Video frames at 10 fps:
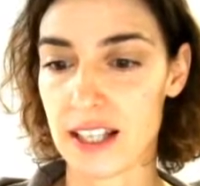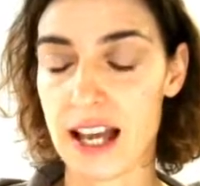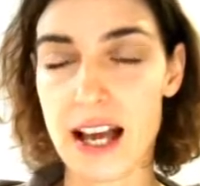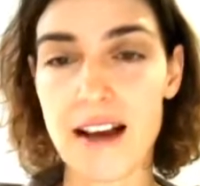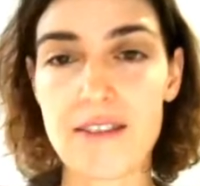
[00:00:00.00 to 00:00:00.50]

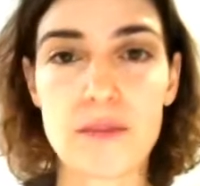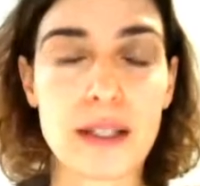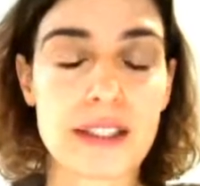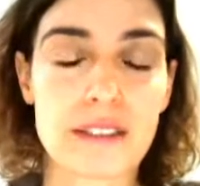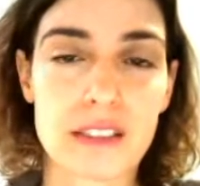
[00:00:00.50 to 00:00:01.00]
have
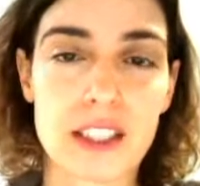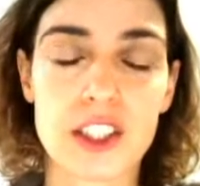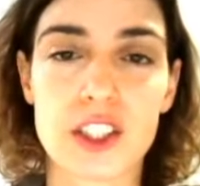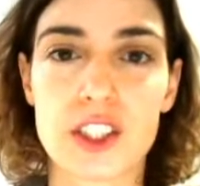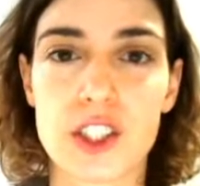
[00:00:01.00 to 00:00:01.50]
many
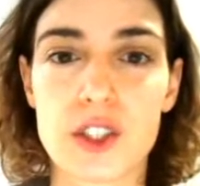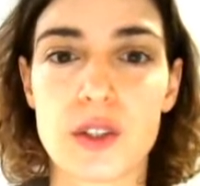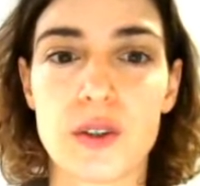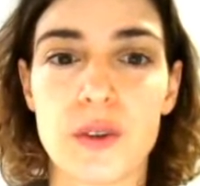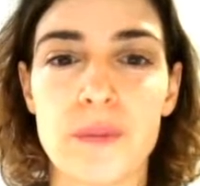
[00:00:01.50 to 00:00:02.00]
regions,
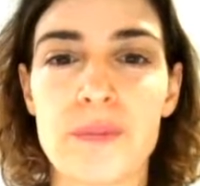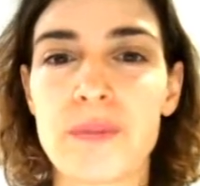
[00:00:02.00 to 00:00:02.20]
so